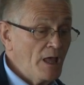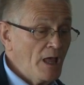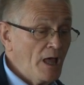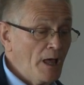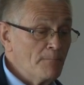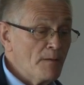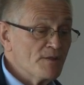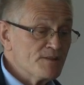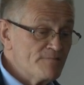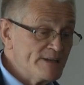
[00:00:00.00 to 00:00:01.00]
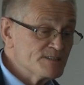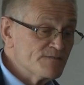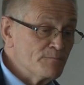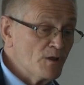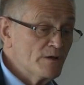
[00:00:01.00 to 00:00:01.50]
But the rest
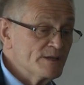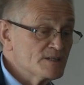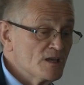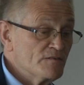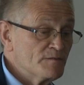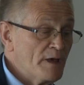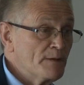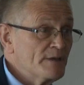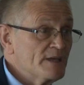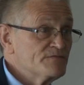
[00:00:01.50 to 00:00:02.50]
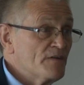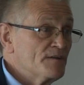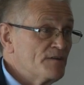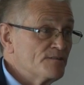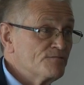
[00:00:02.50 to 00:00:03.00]
of the block is covered by BS
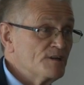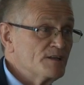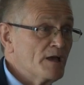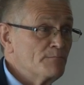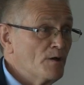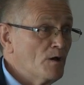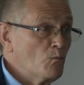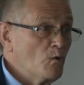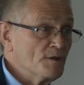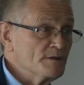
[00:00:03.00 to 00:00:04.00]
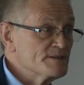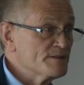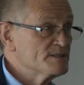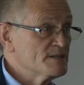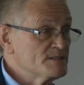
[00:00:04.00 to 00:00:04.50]
5839 Part 1. So
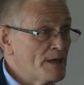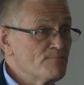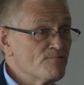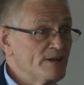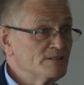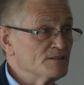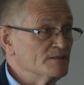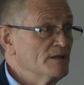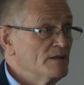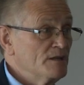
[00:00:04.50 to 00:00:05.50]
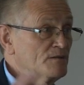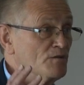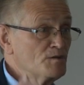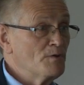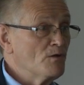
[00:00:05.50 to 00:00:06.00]
there's a separation. You've
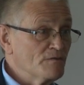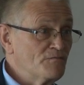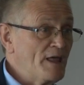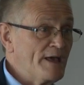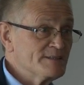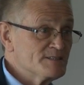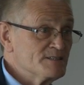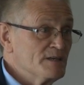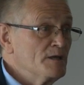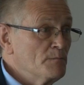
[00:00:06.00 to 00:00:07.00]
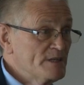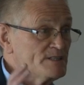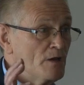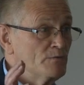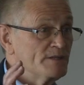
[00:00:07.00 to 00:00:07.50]
got a block of flats, but
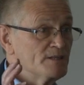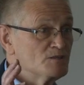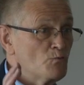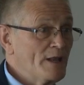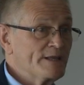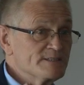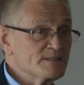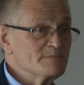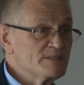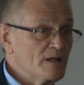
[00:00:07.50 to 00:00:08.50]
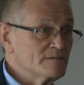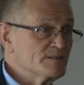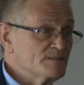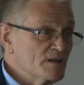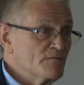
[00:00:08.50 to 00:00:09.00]
it's only the dwellings themselves
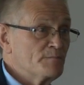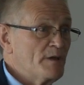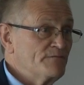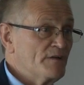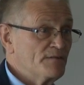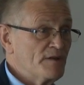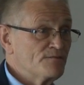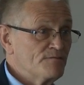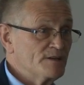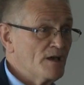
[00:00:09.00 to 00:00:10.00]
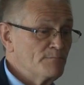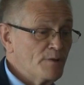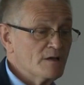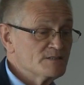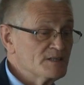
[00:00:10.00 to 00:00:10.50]
that are covered by 5839
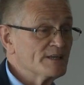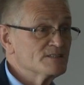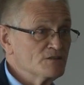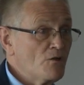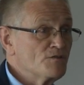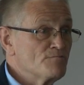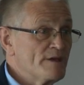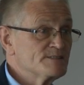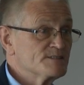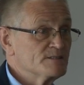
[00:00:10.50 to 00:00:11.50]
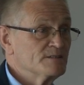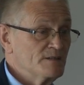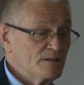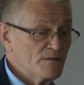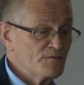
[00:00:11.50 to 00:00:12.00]
Part 6, not the rest
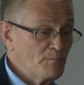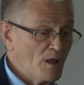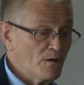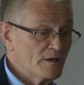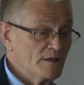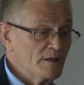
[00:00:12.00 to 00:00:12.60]
of the block.